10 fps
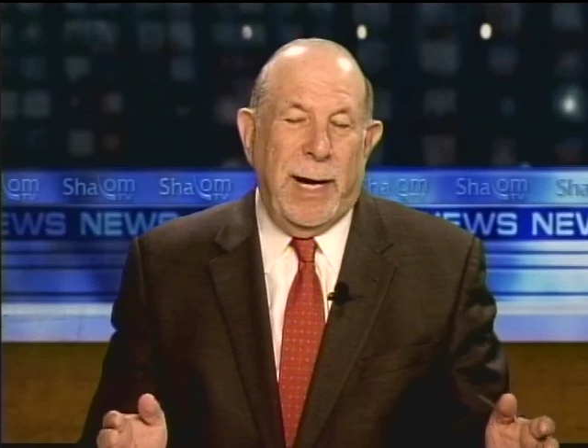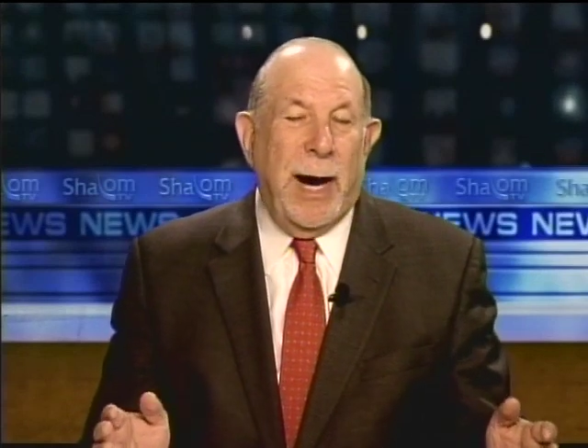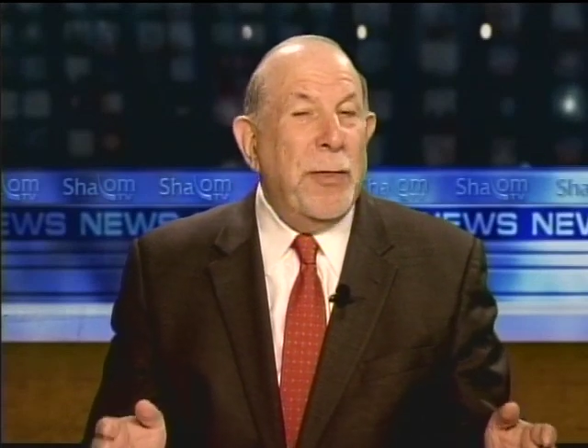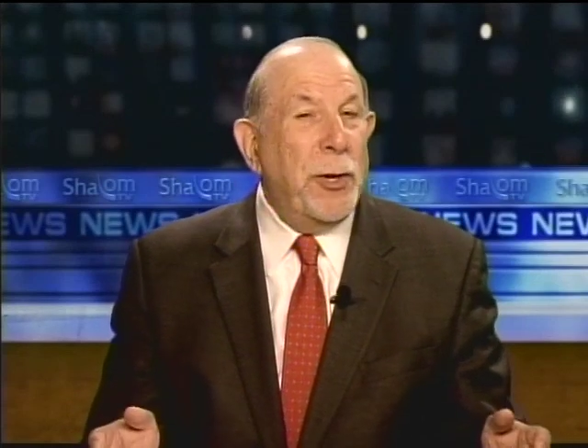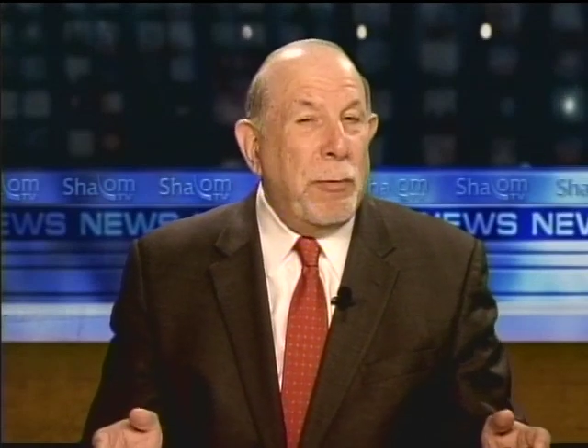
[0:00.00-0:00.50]

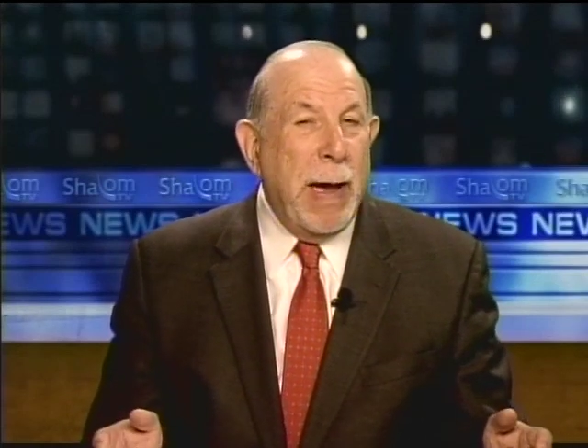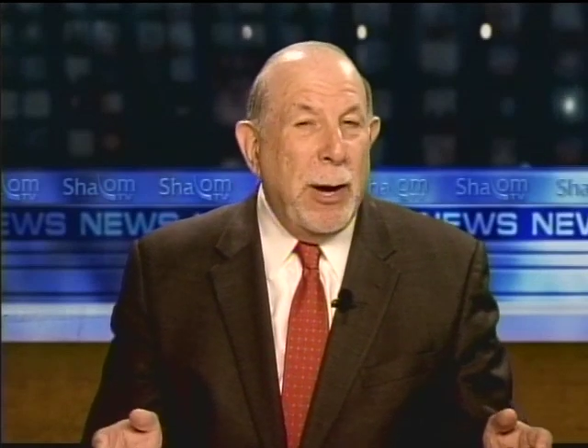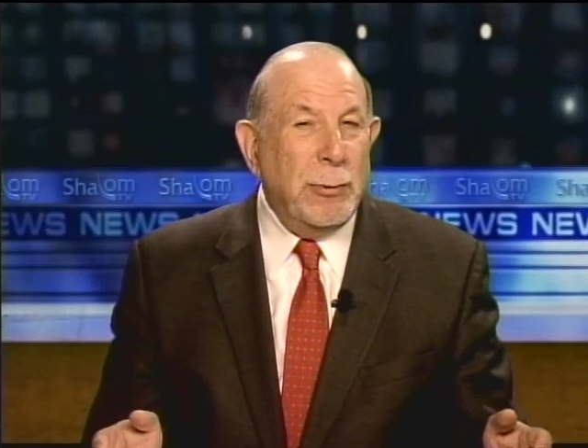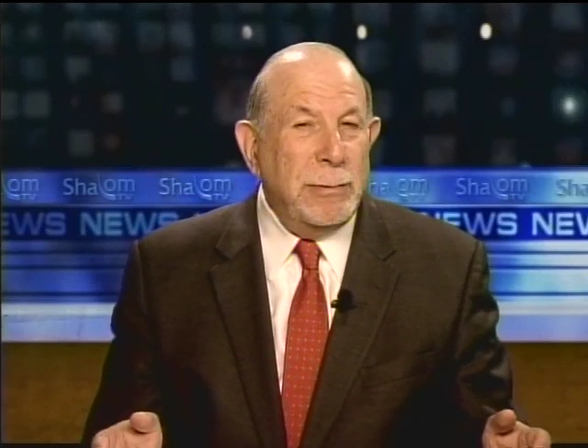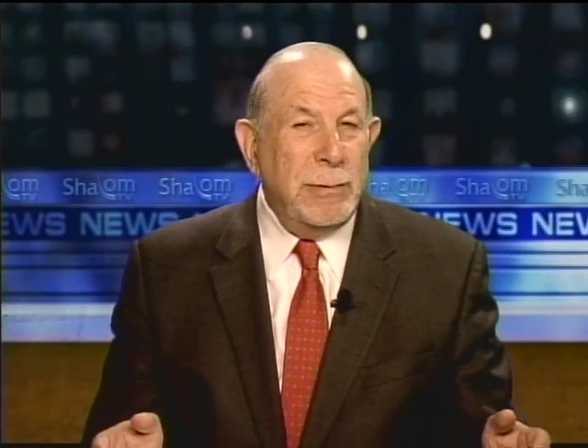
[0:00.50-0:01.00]
on the
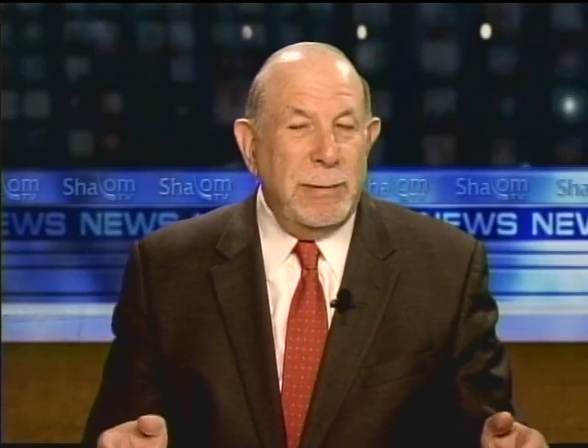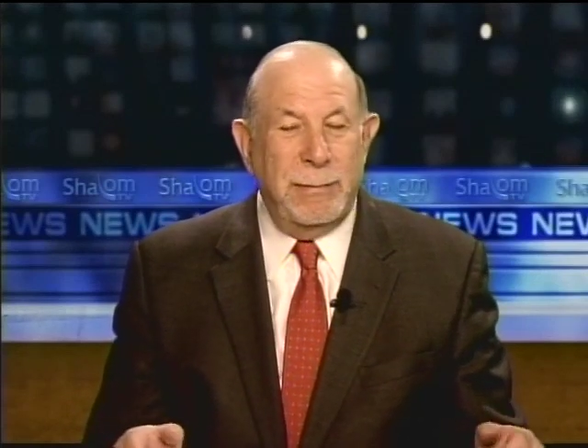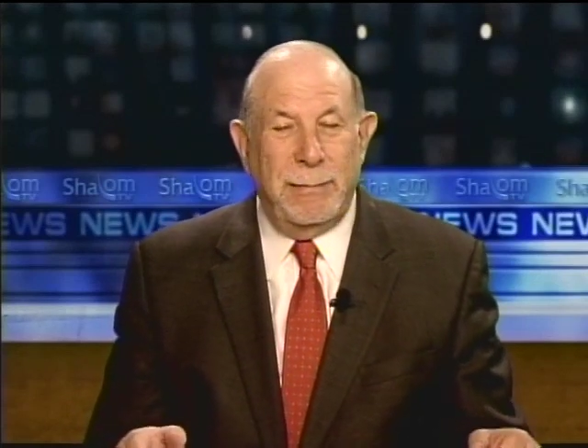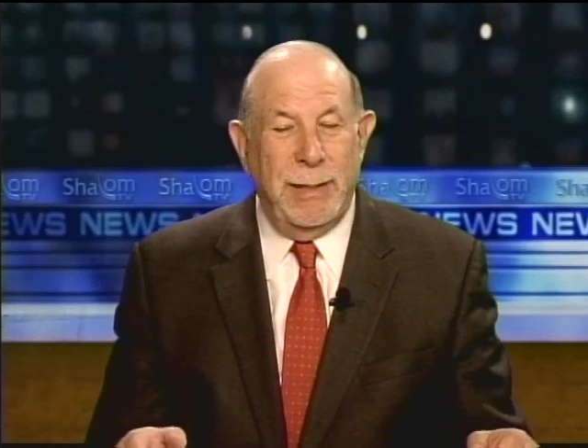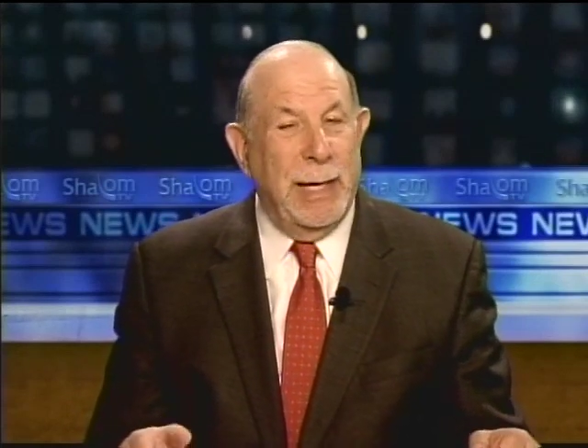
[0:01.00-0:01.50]
ground
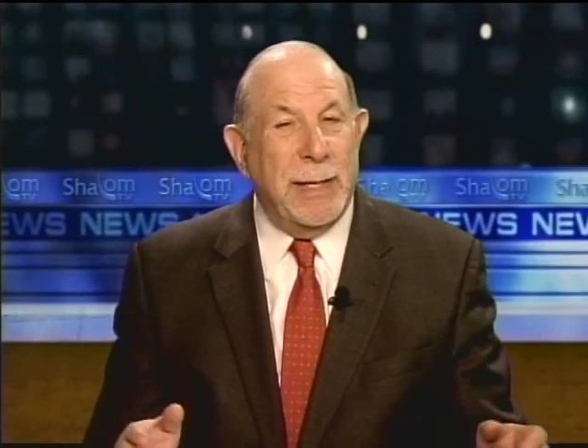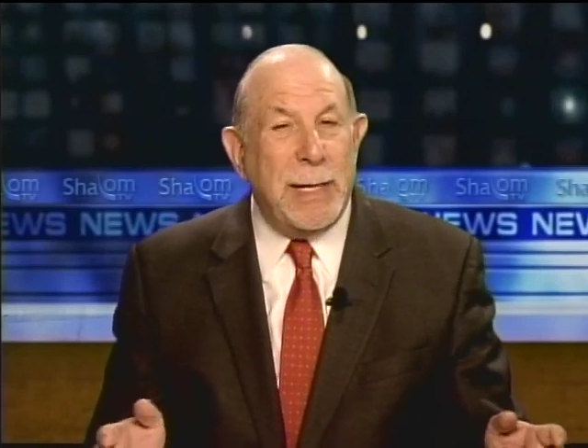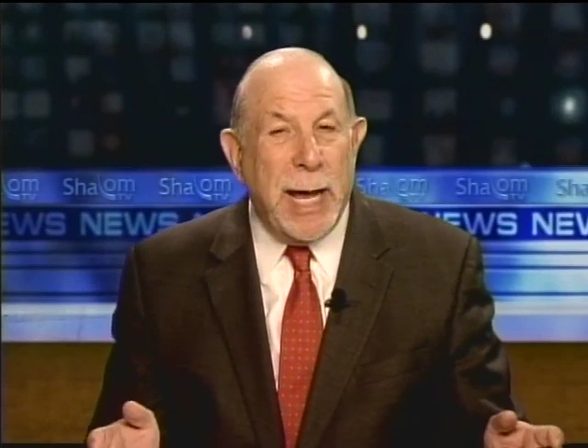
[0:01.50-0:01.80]
in the